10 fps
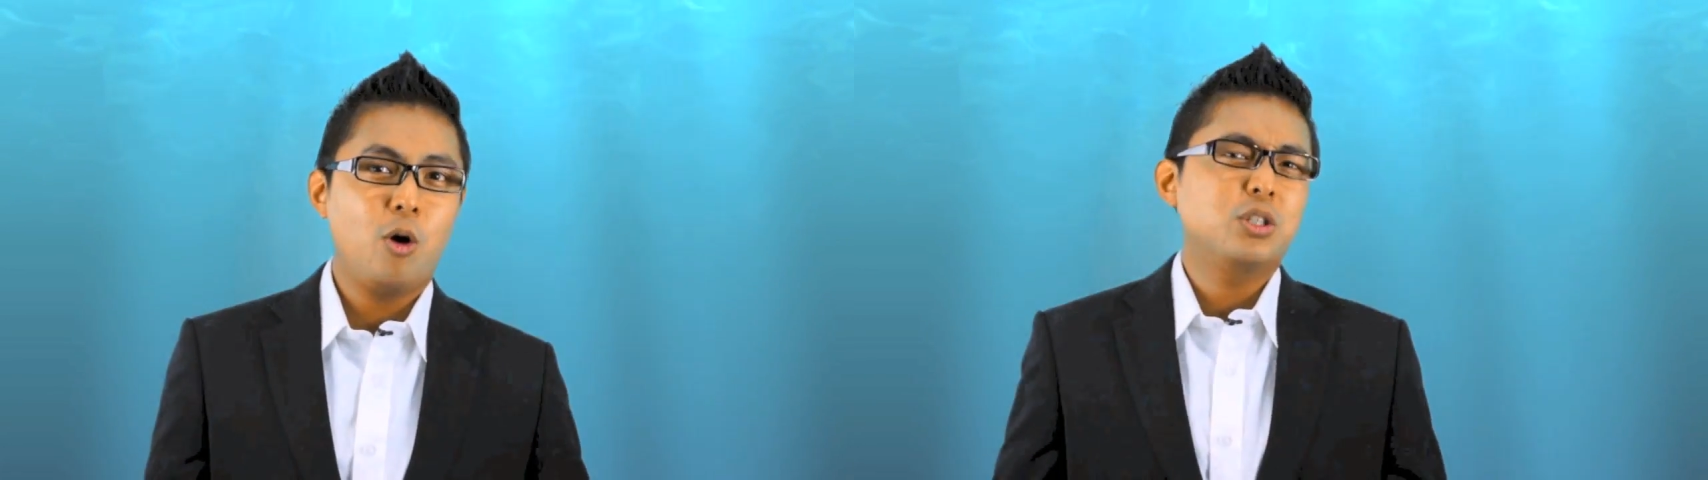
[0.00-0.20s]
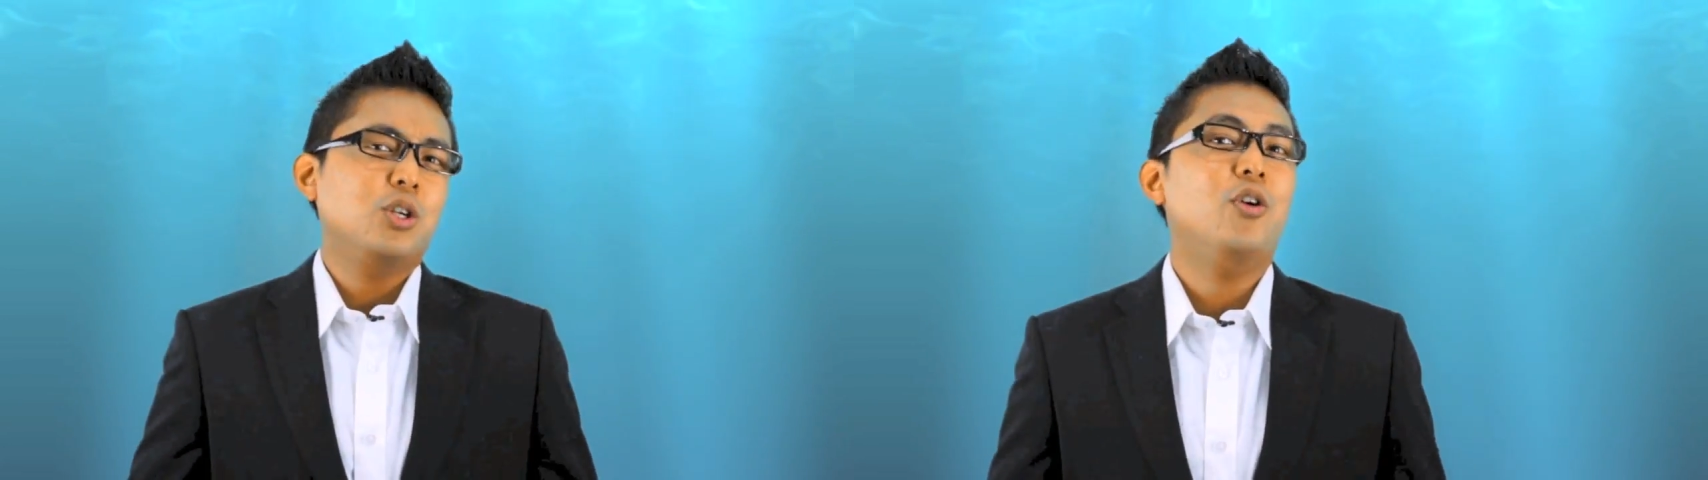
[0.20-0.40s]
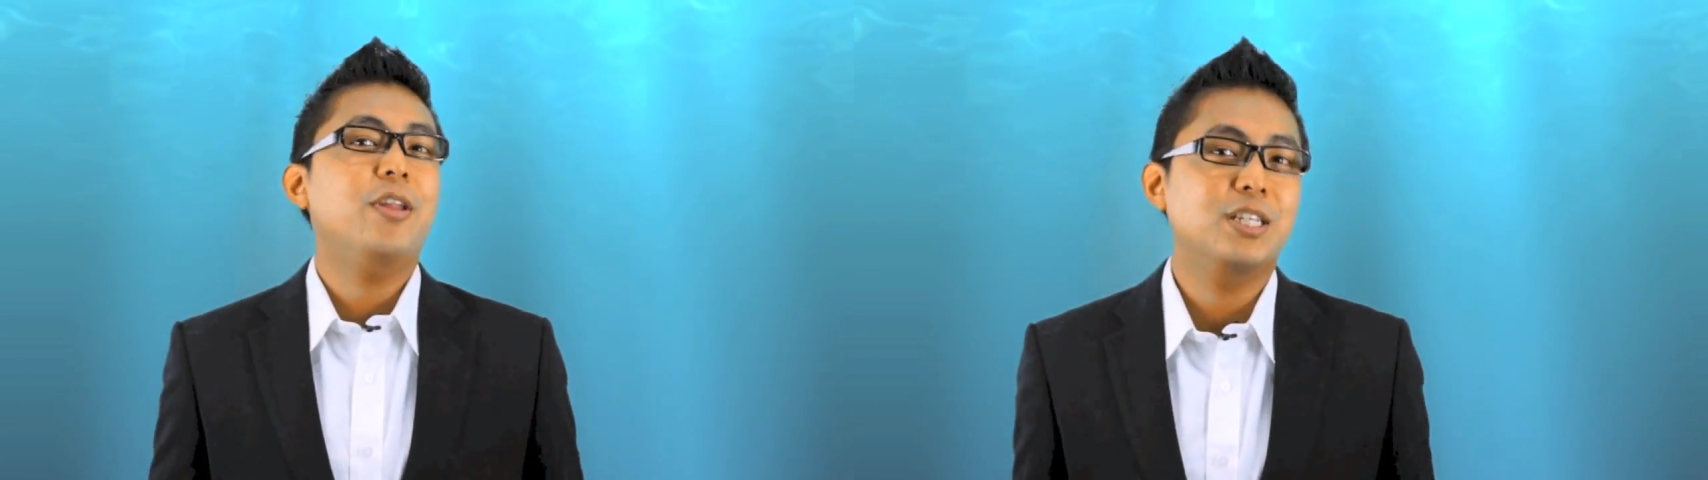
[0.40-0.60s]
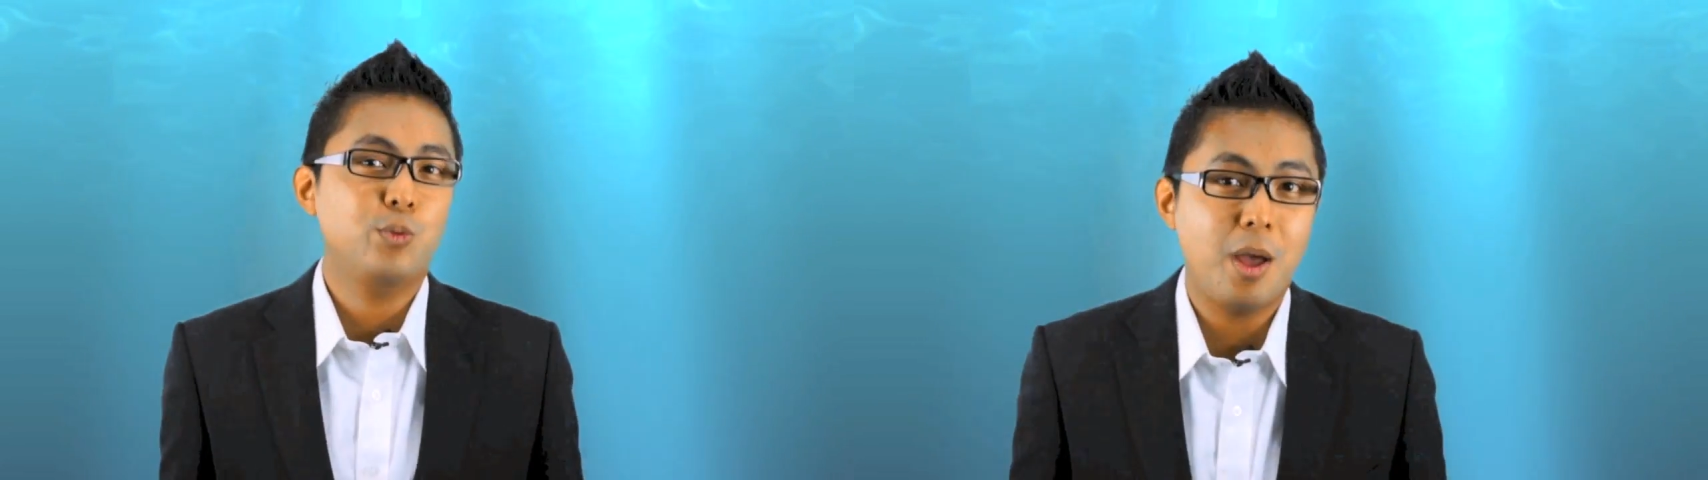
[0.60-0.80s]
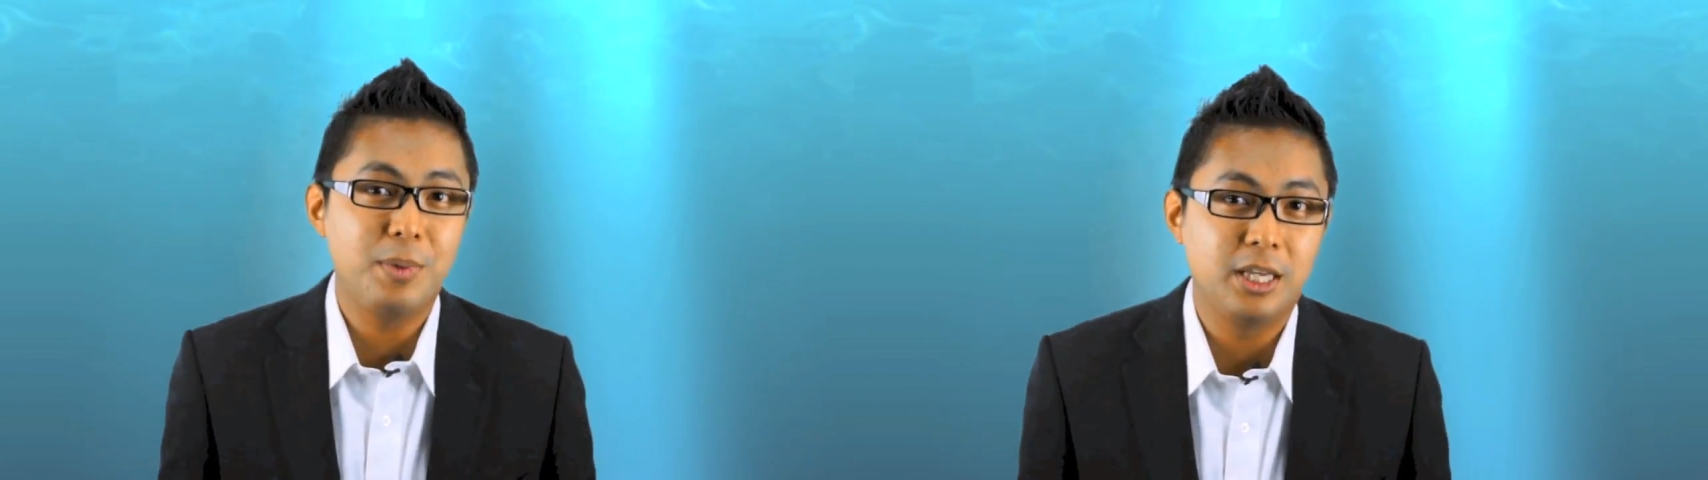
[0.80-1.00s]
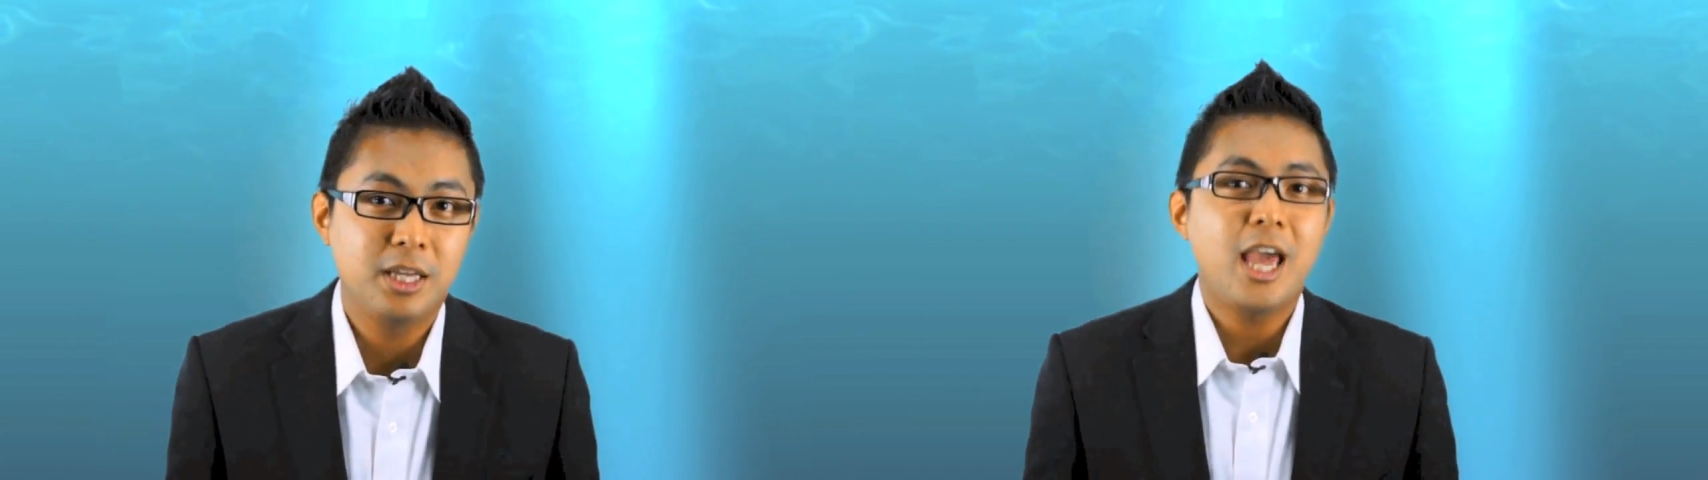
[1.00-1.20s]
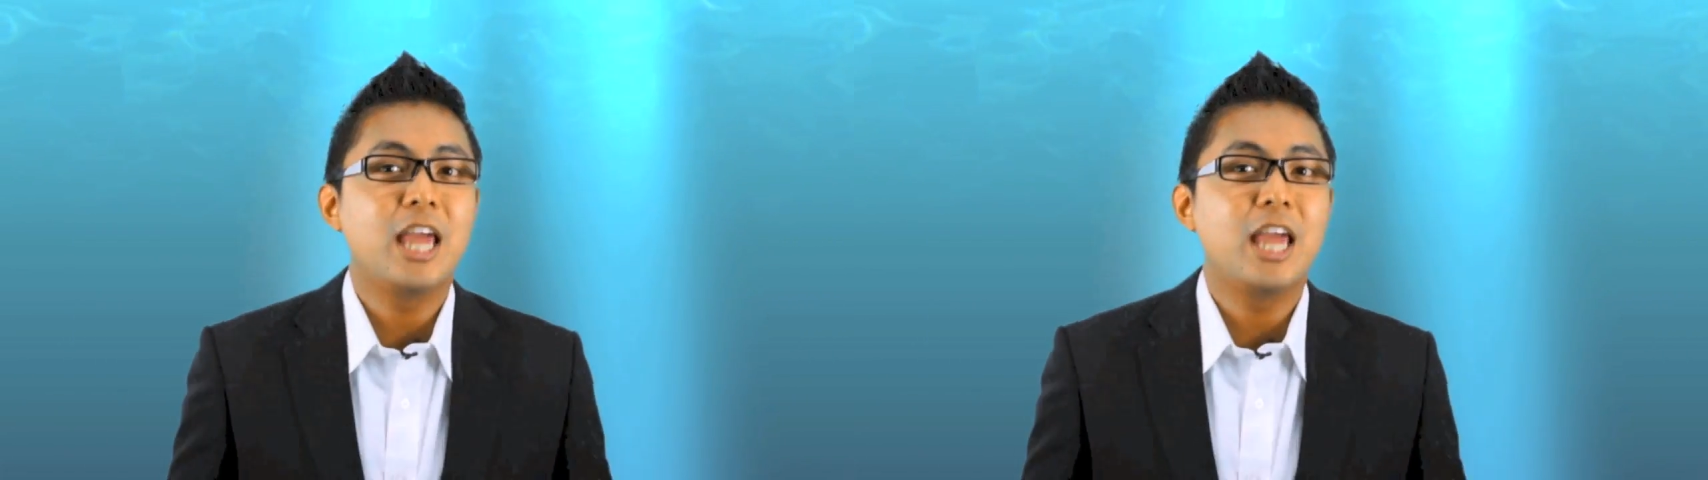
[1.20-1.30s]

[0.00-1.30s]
also known as Webby,